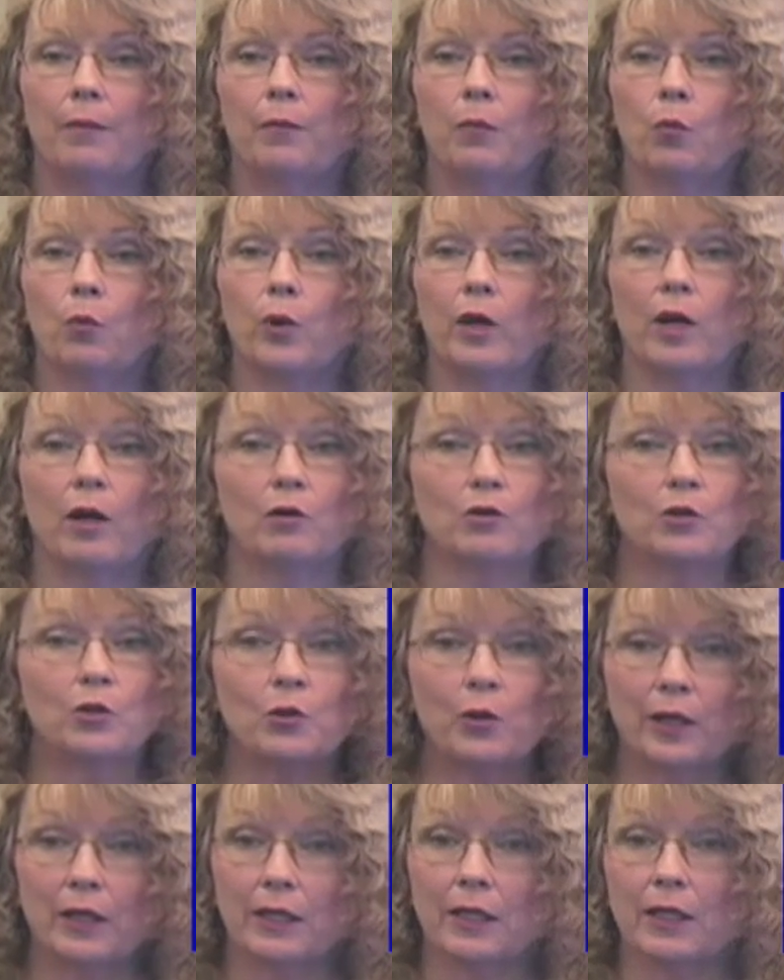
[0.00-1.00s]
We are
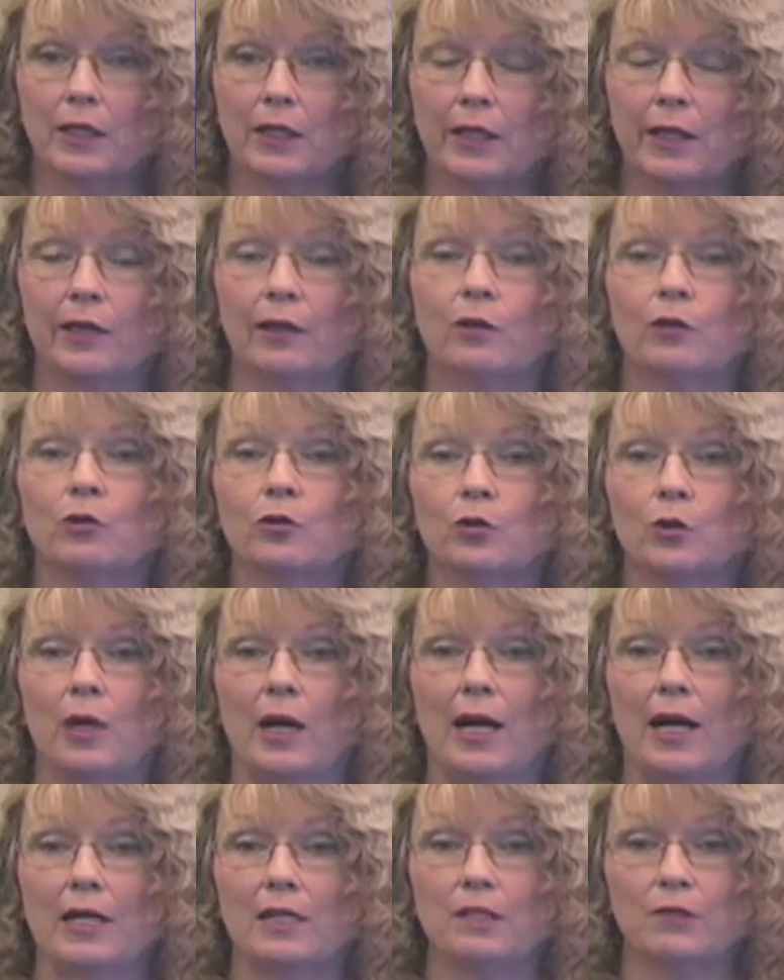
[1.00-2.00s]
doing the clinical
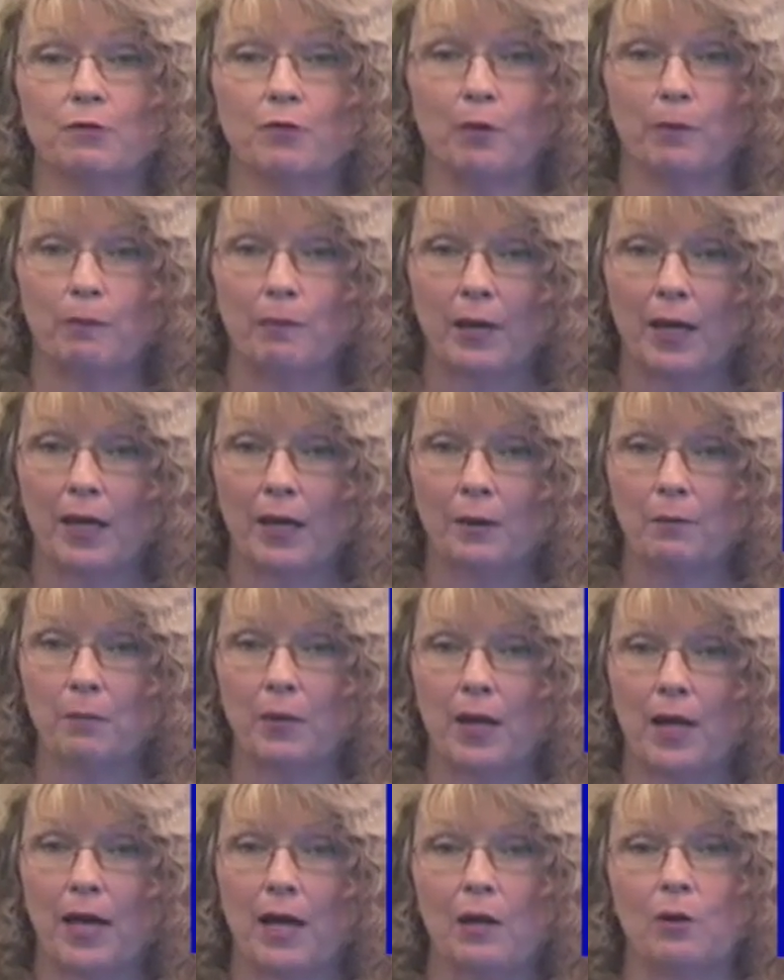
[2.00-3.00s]
trials for
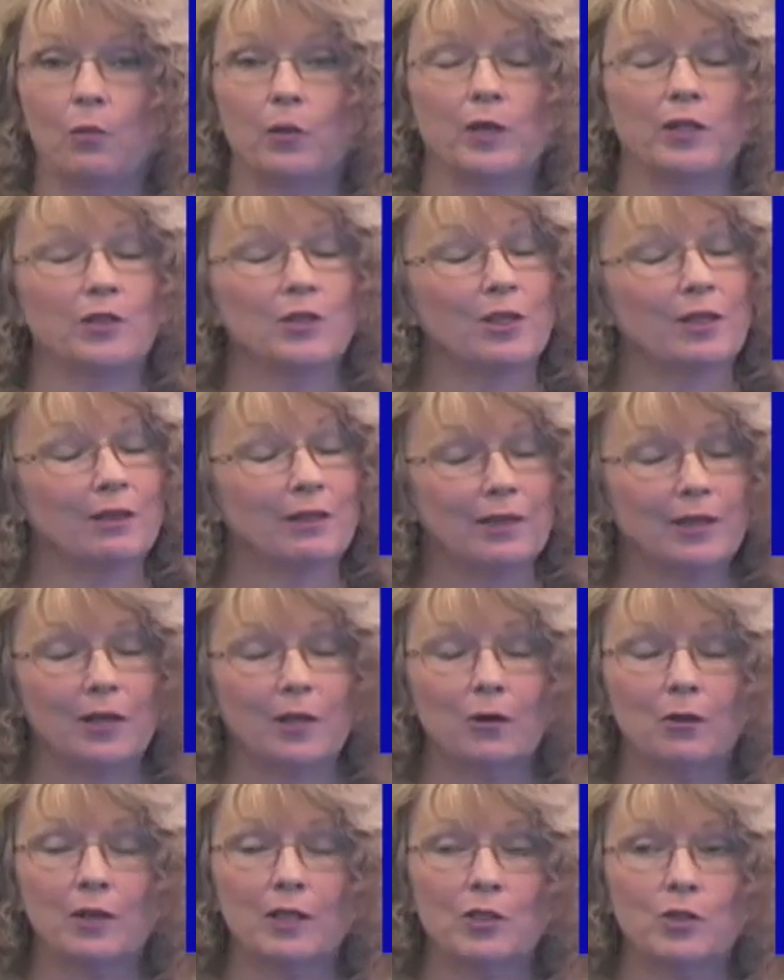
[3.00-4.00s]
PEG-PAL, which in
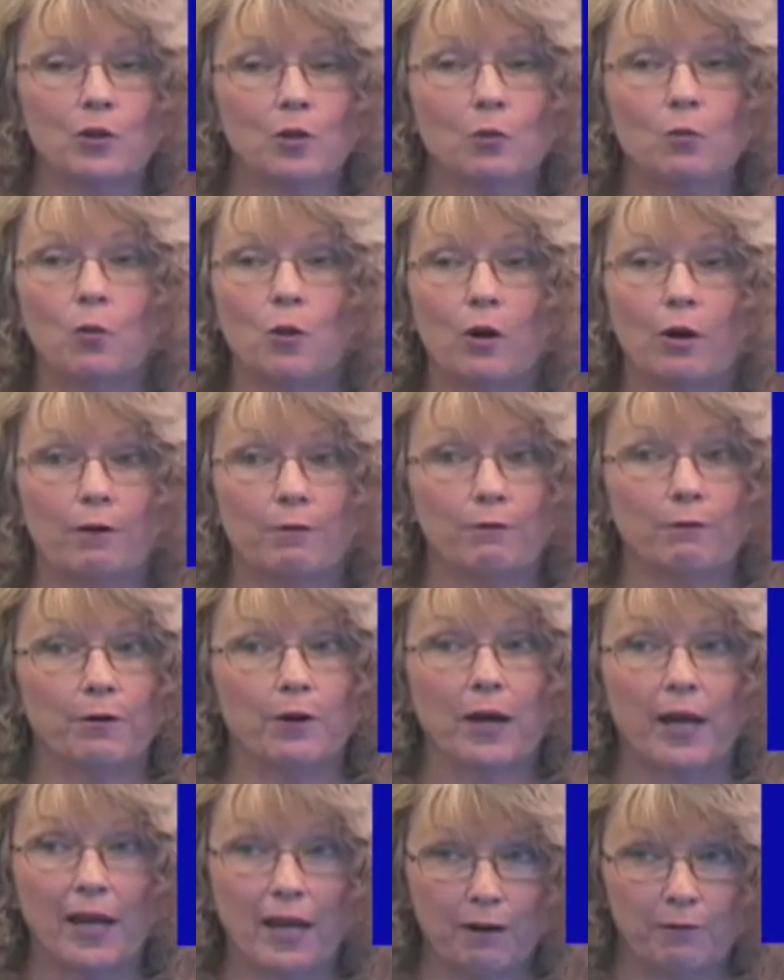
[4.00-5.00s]
theory should work
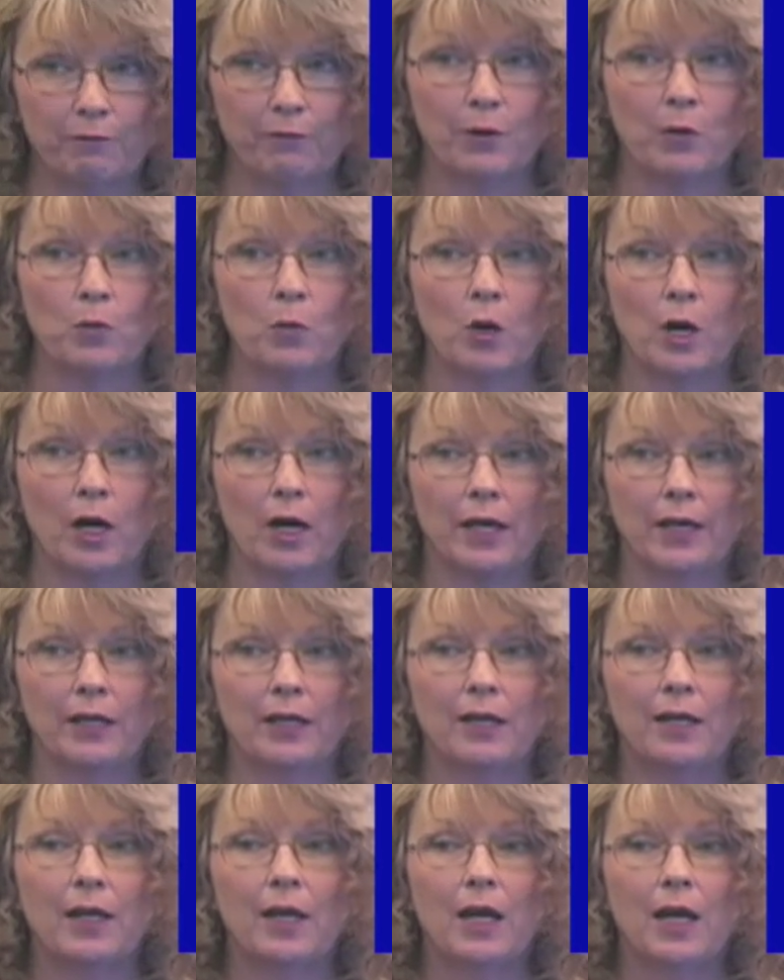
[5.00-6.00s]
for
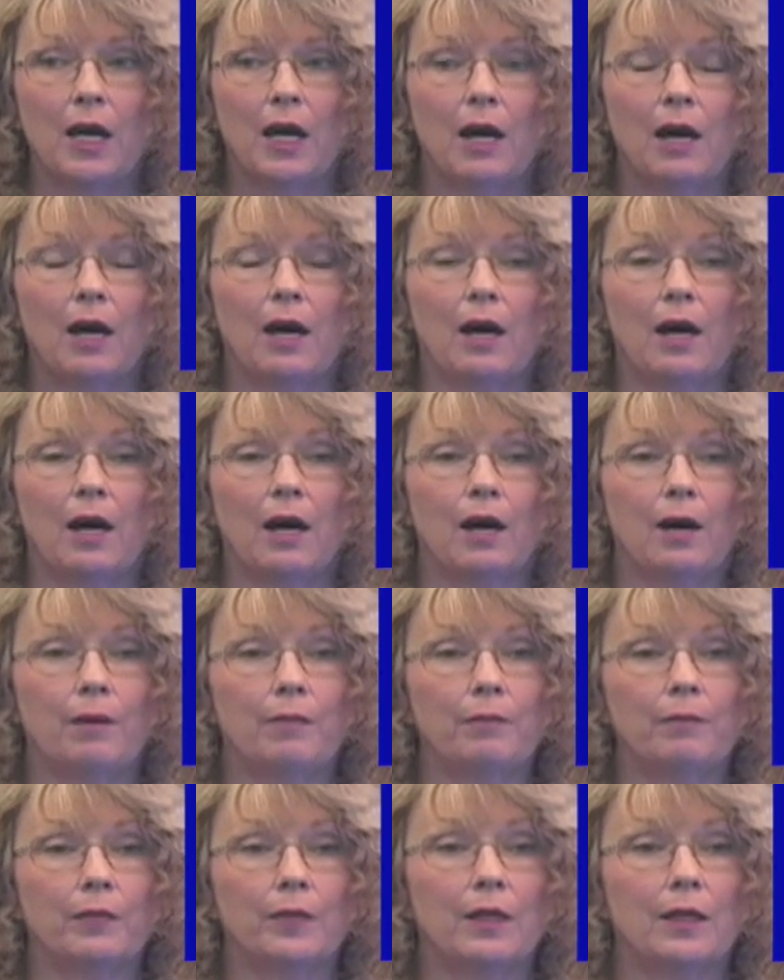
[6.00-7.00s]
everyone.
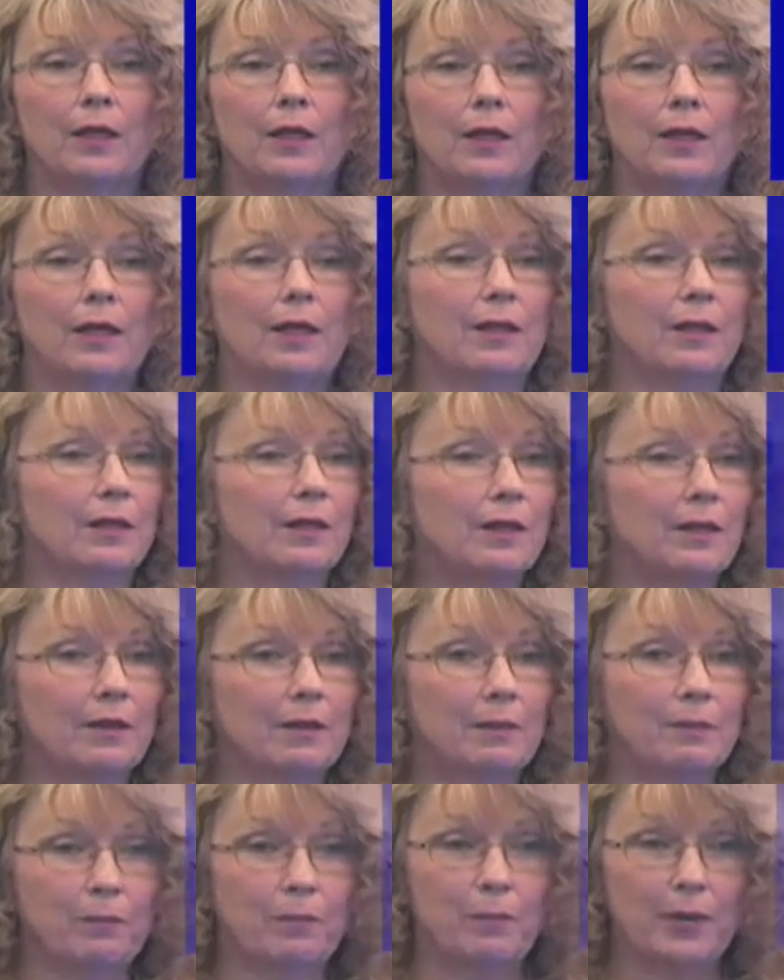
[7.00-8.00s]
In
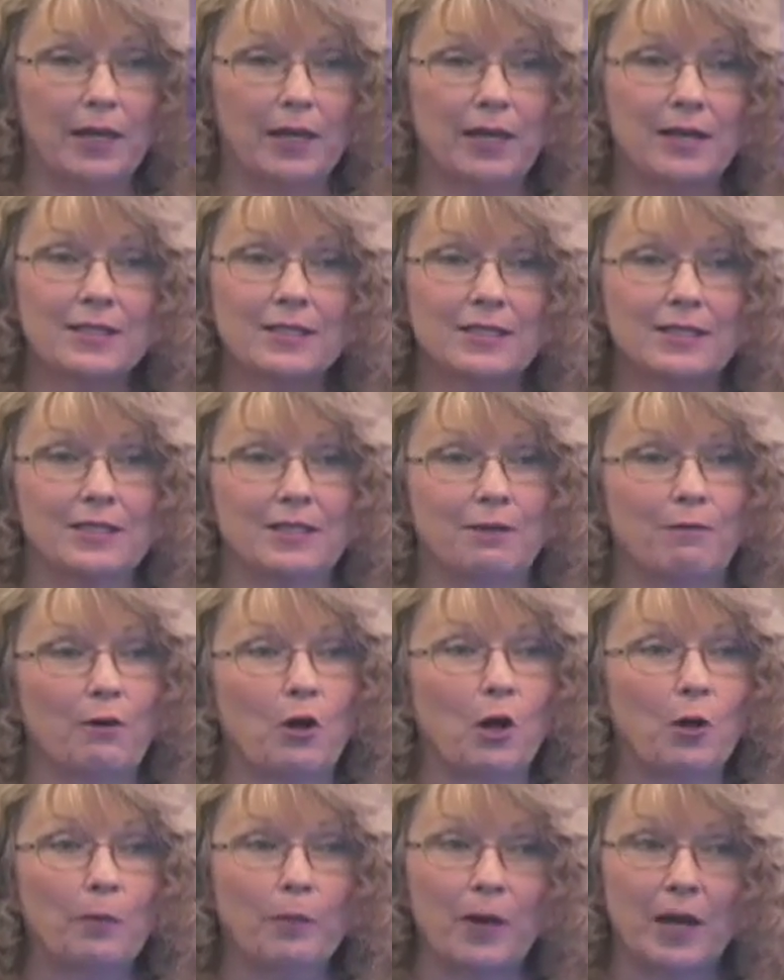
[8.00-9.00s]
best of
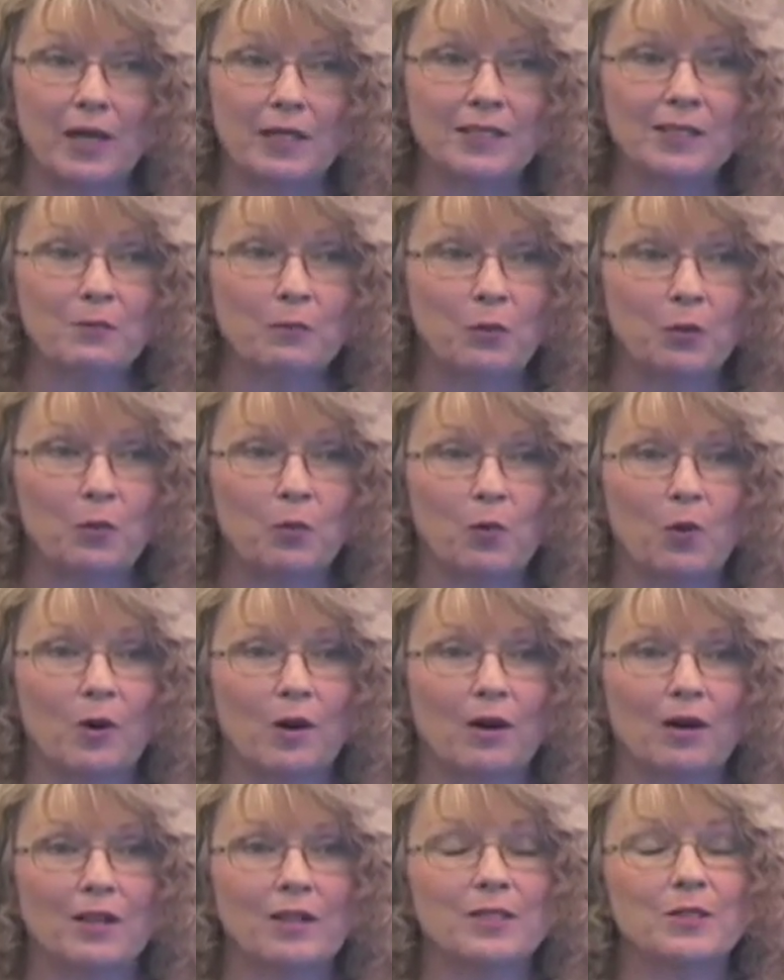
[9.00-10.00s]
all possible
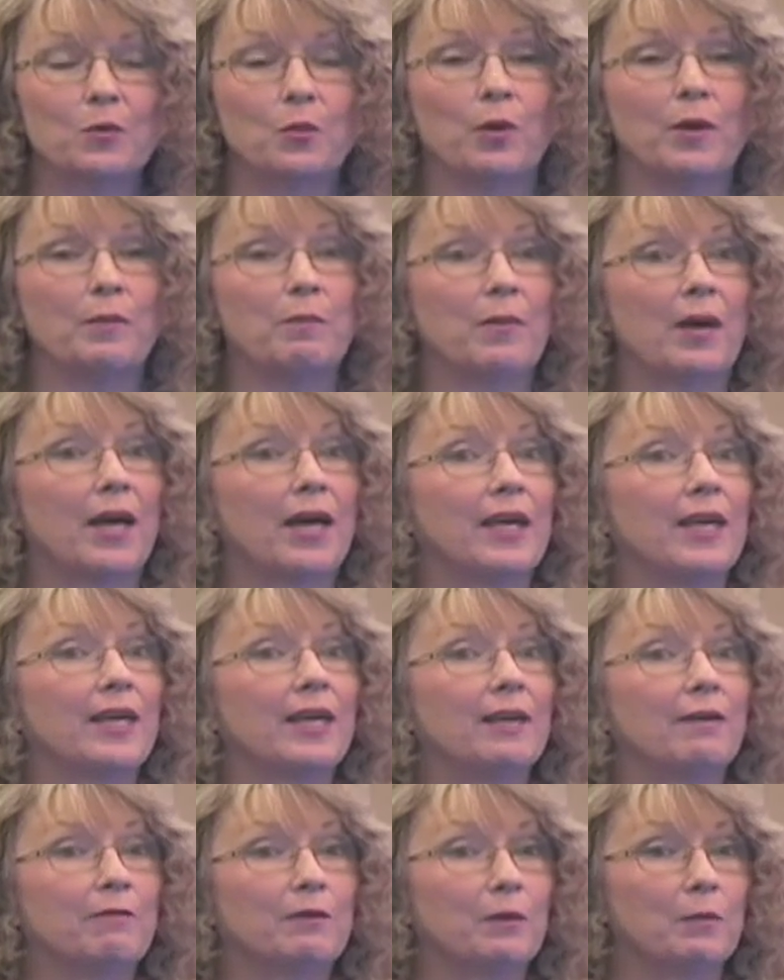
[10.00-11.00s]
worlds, we may
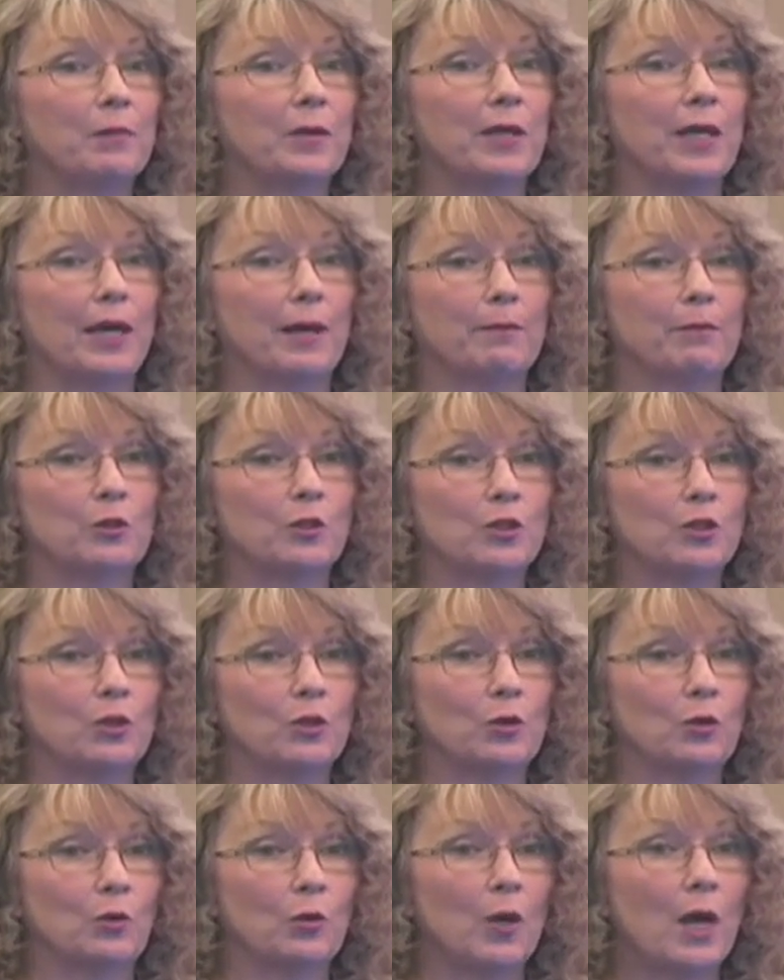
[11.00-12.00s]
even be able
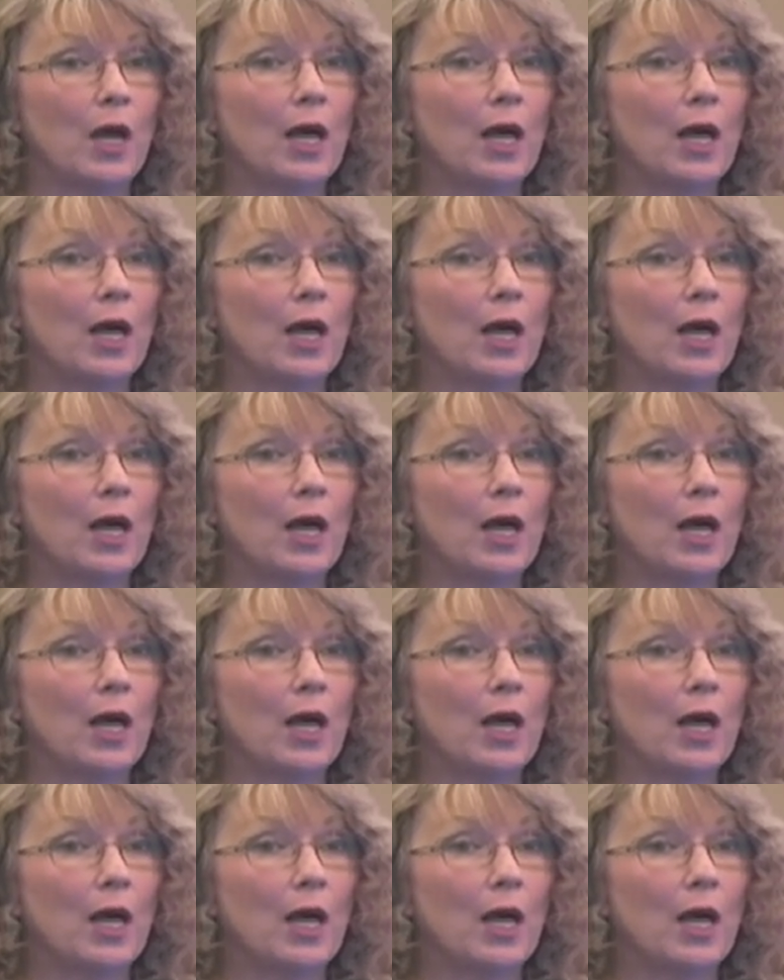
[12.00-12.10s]
to